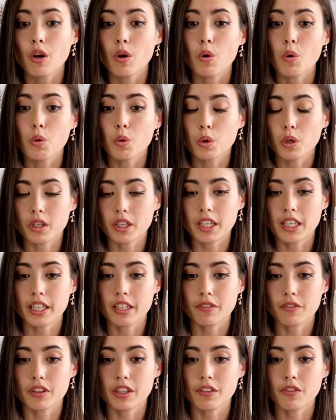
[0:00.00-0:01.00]
or
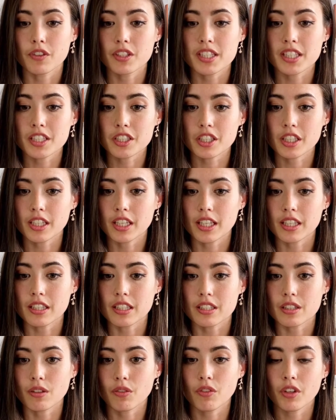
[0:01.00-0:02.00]
if the physician in
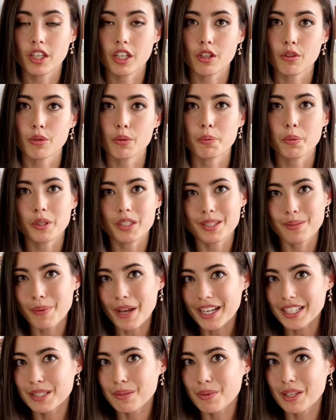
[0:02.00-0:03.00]
this video reports
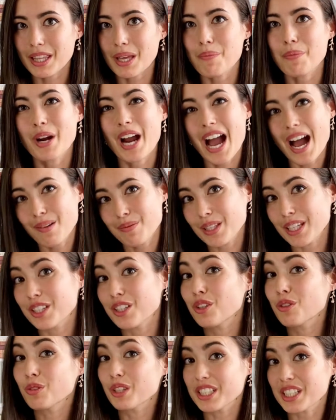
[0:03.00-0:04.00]
back to me that perhaps I
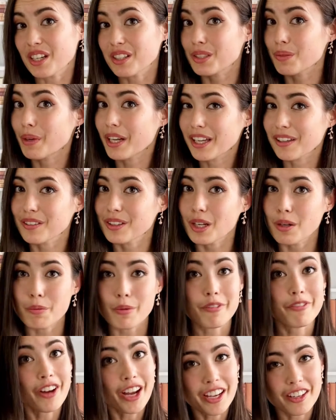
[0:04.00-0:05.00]
should reach out to my healthcare
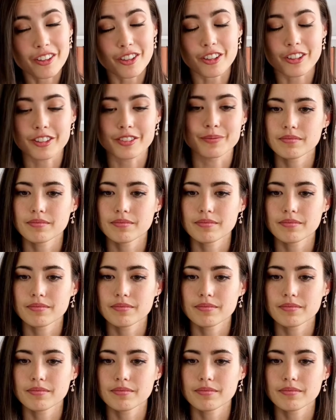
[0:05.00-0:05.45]
provider.